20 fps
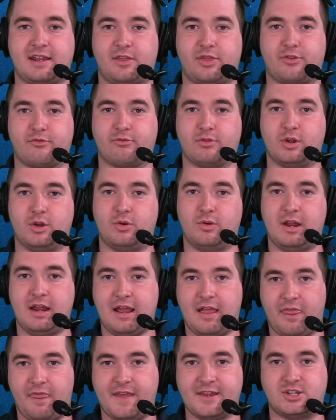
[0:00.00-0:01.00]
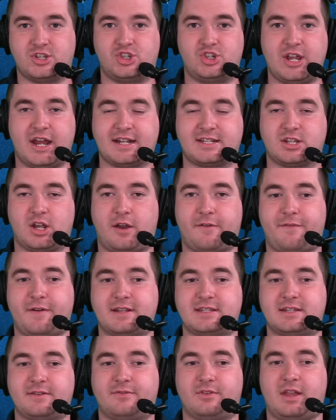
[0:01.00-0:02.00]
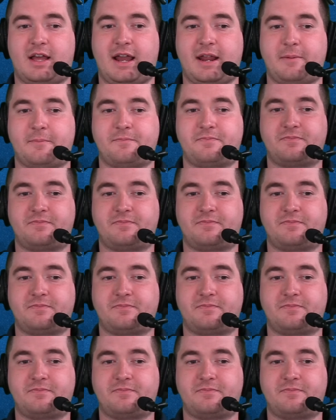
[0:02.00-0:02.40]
through this Jets offensive line.